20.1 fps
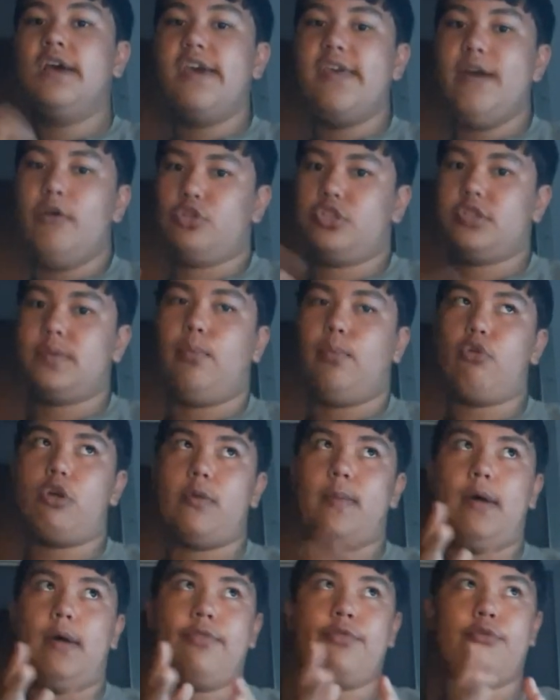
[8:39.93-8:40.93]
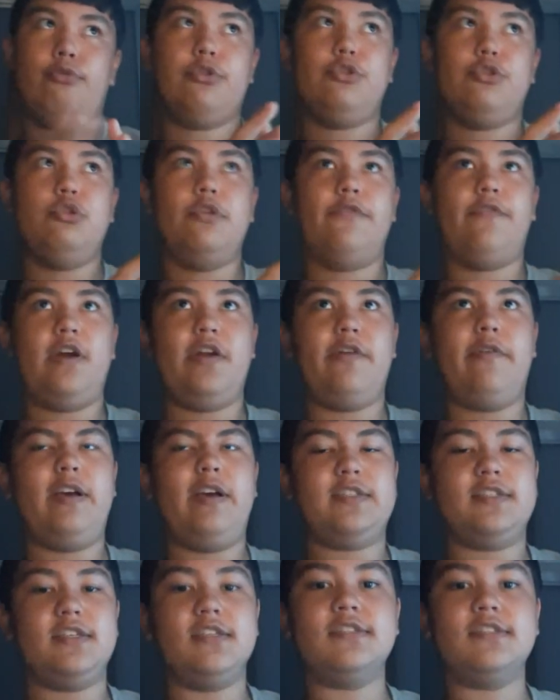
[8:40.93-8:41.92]
It will support about 30 unified
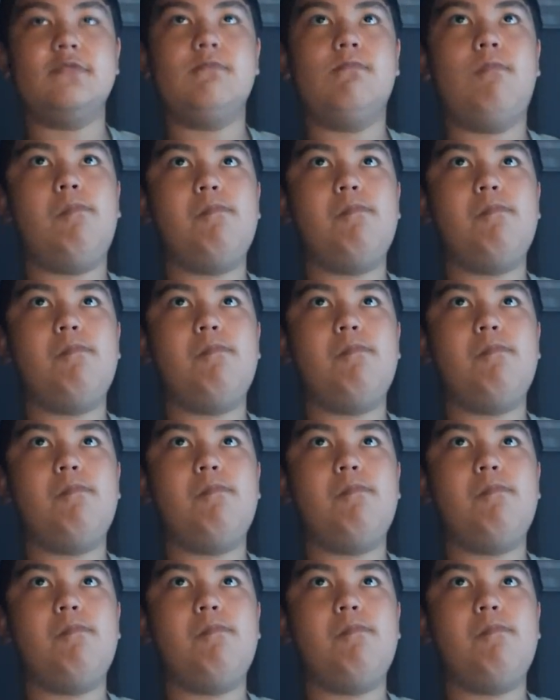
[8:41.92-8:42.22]
devices.